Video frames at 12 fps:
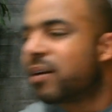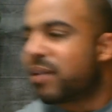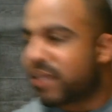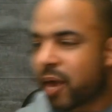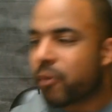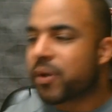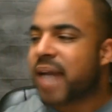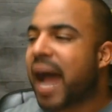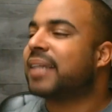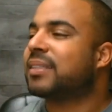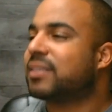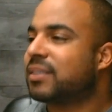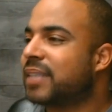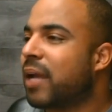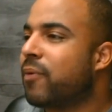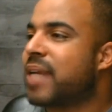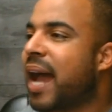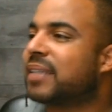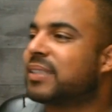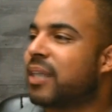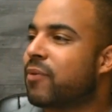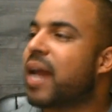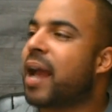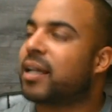They were nice.
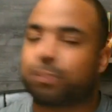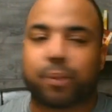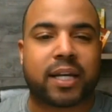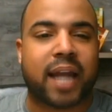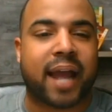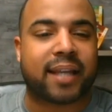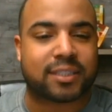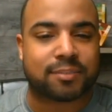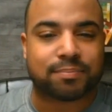Pretty nice.